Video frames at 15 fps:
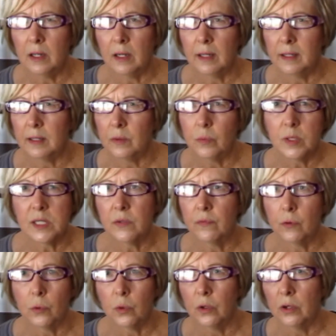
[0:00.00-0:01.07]
It was
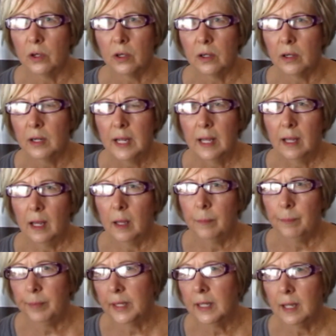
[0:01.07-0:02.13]
for a
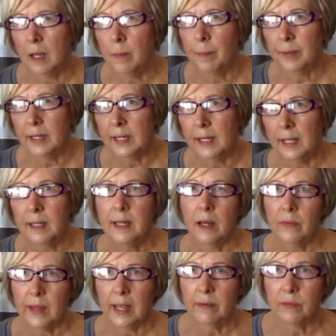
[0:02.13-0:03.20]
big company, and
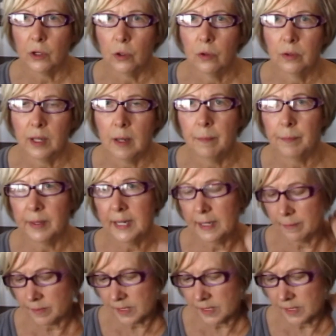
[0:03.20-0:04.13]
now they have their own company.